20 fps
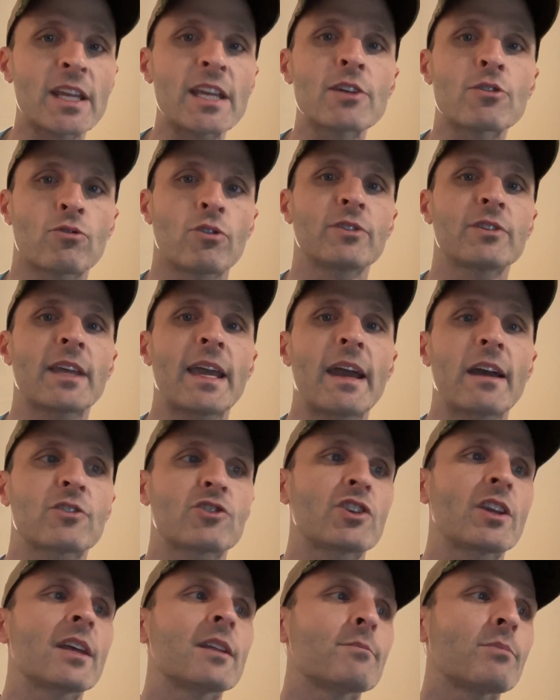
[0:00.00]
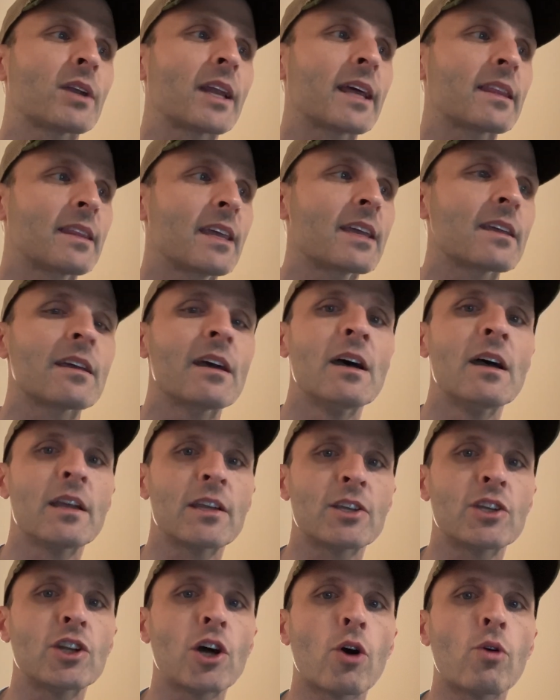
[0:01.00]
He could cash in, but I think
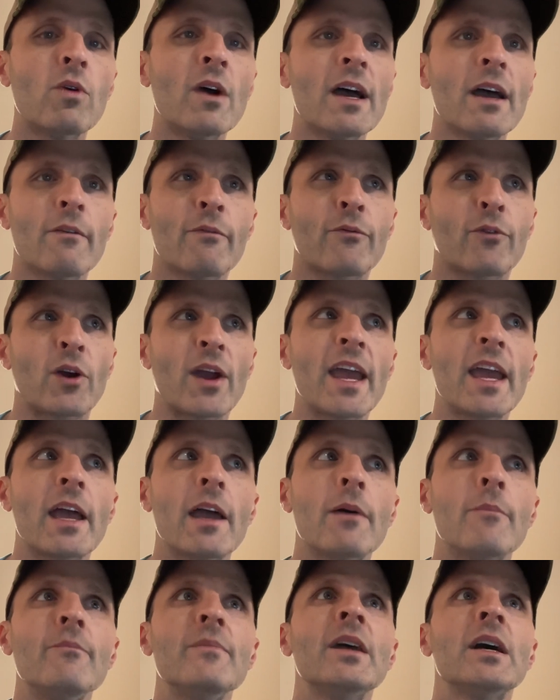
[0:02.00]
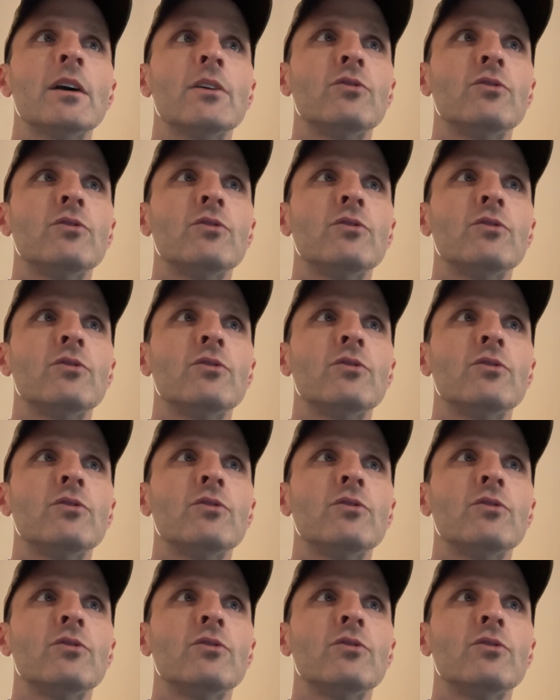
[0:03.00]
you know for him,